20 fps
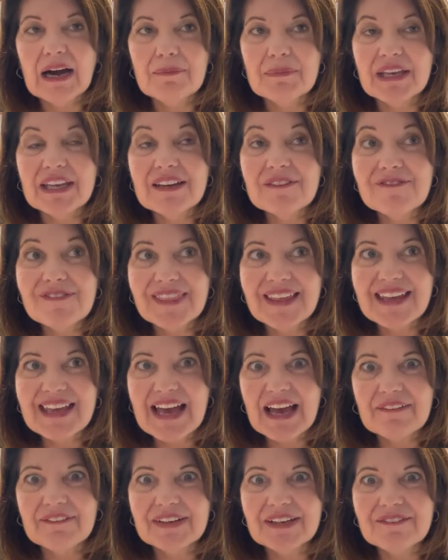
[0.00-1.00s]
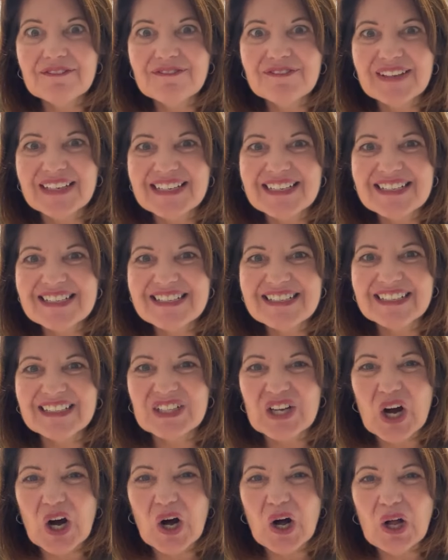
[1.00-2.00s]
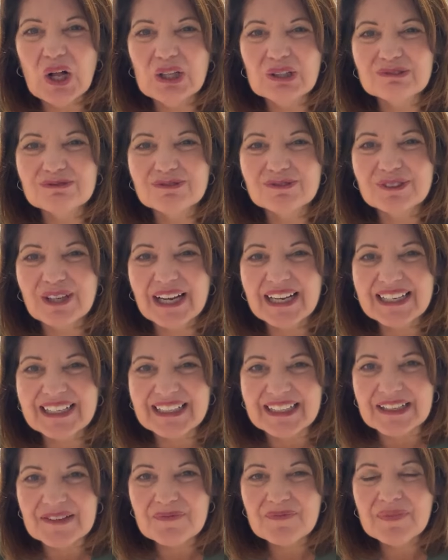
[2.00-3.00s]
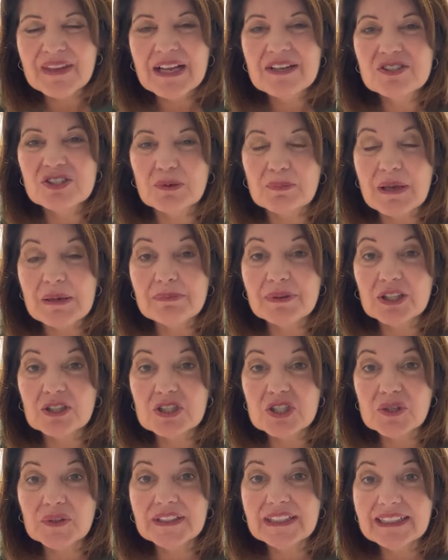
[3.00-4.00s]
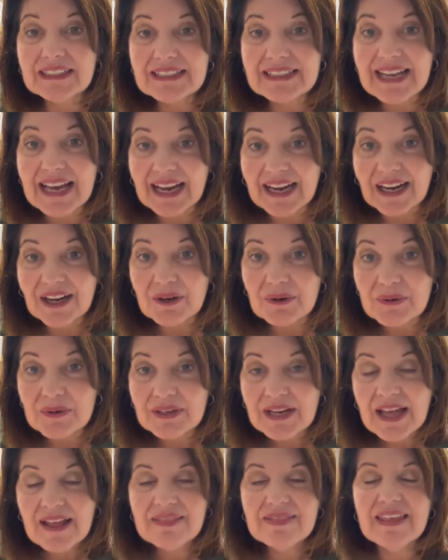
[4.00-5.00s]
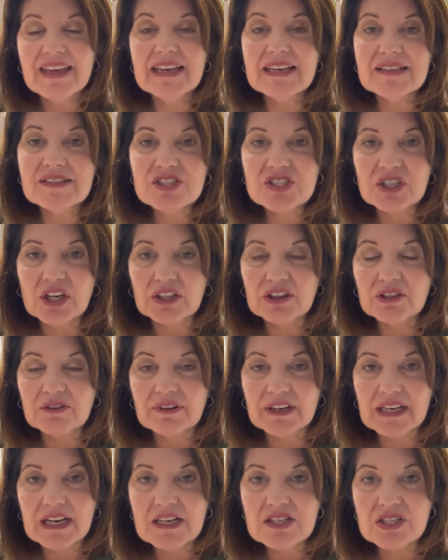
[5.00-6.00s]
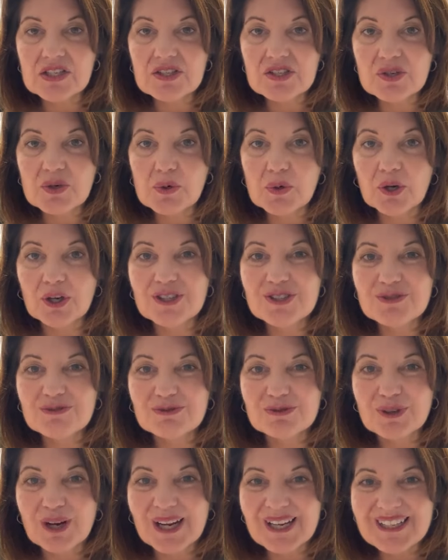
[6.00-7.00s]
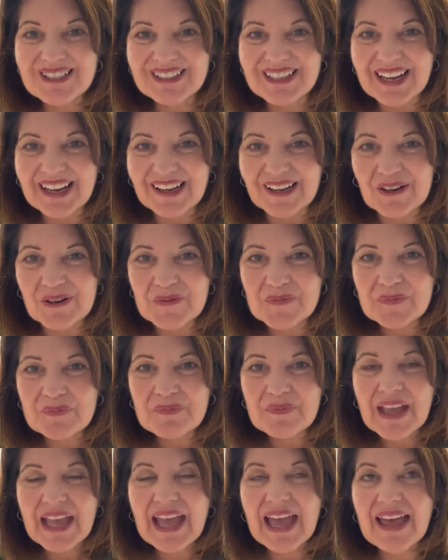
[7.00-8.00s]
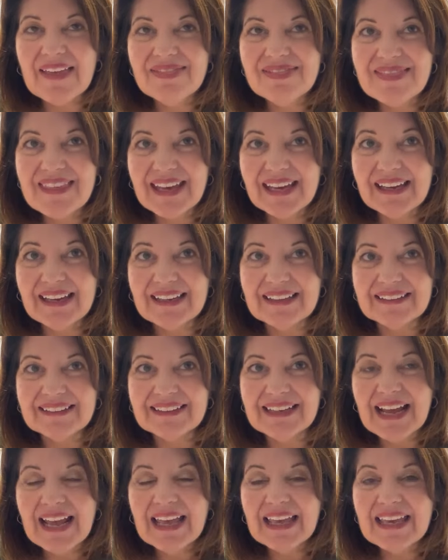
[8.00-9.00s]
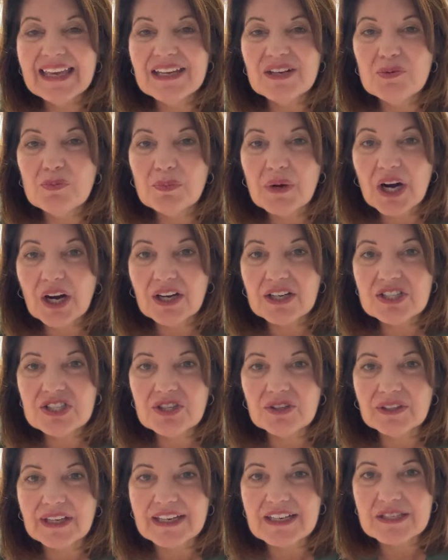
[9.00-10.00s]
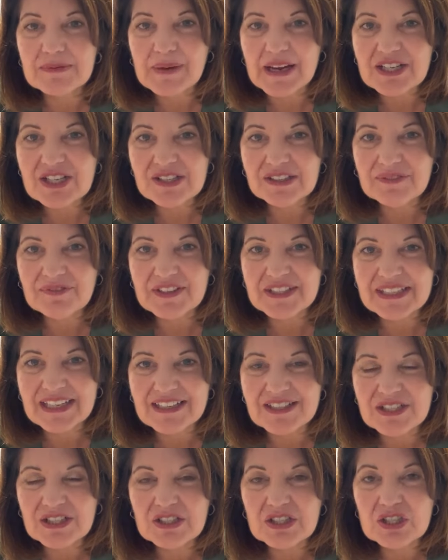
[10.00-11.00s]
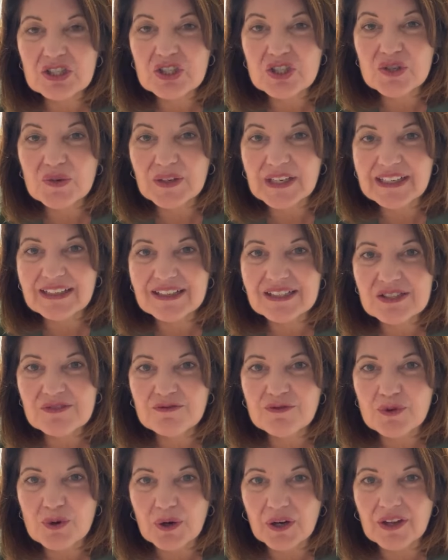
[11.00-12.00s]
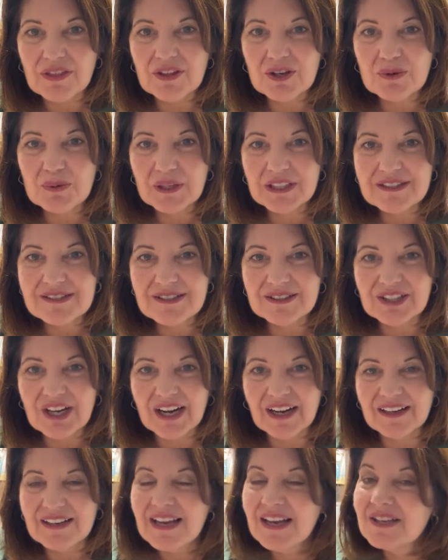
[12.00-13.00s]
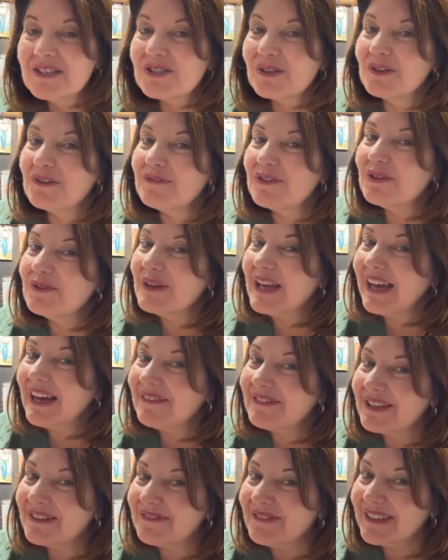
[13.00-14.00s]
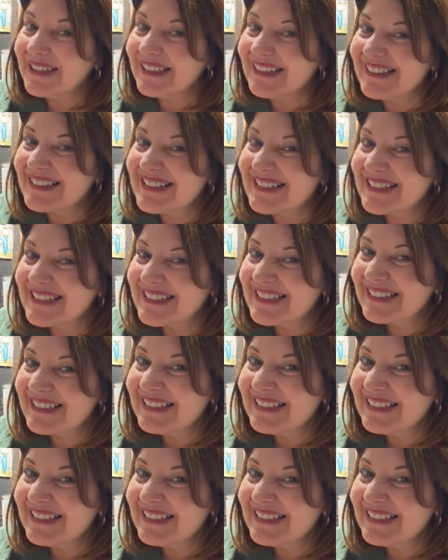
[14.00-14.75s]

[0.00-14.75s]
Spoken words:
if they haven't finished it already. So people are joining now. They can start the gradations course right now. And then in March, you'll get a special invitation to join us for the quilt along. So if you haven't finished,